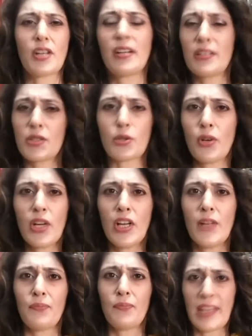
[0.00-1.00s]
And so
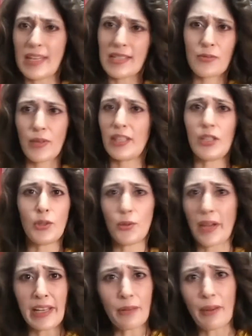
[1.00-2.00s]
he's within
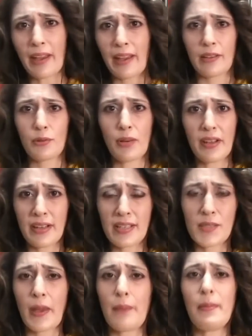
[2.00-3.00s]
you anyway. You are
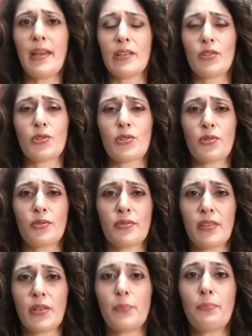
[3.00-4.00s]
his baby. So,
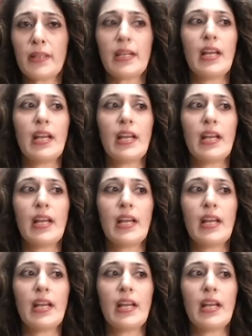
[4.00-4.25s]
but